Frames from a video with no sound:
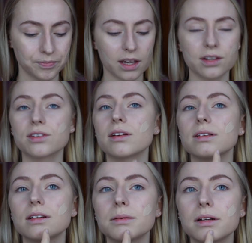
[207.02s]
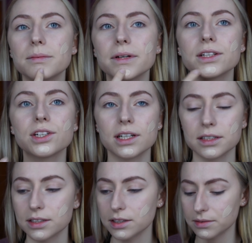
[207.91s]
And just a little bit on my
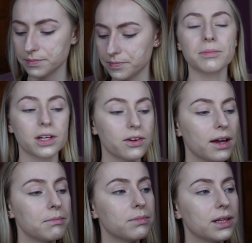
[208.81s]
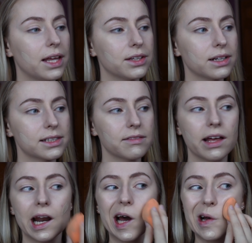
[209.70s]
chin too. I'm going to go ahead and blend the rest of
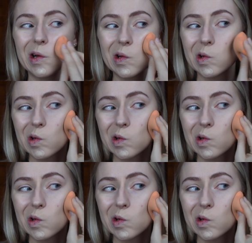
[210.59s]
that out.